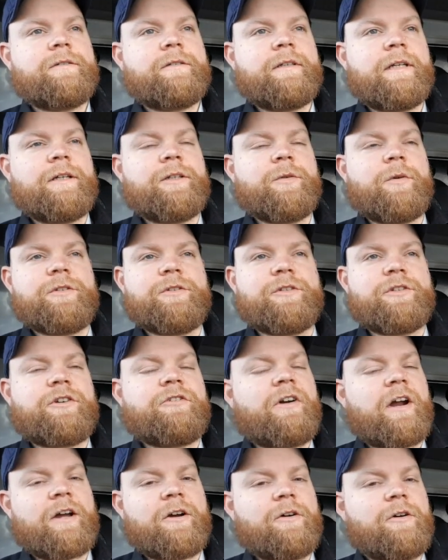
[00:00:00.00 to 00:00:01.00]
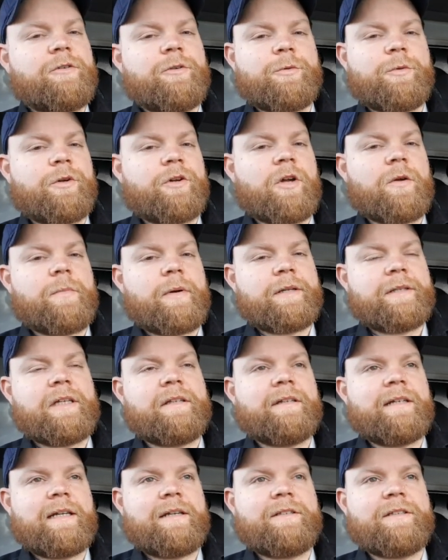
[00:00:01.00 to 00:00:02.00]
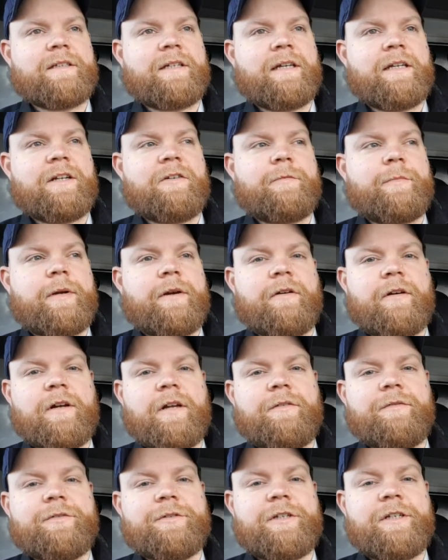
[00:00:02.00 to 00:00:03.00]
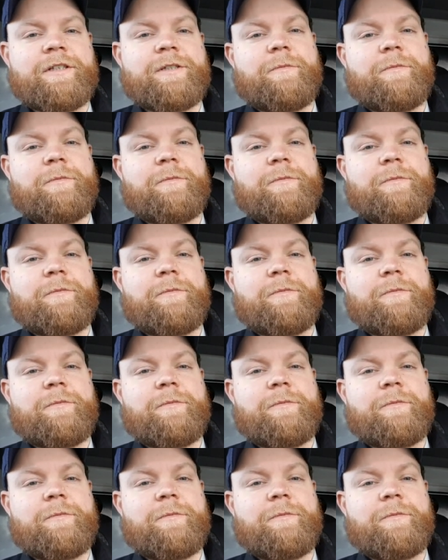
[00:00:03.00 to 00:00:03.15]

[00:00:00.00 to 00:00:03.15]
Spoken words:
now do I just crack on, or do I go back down the ladder to get another pair of gloves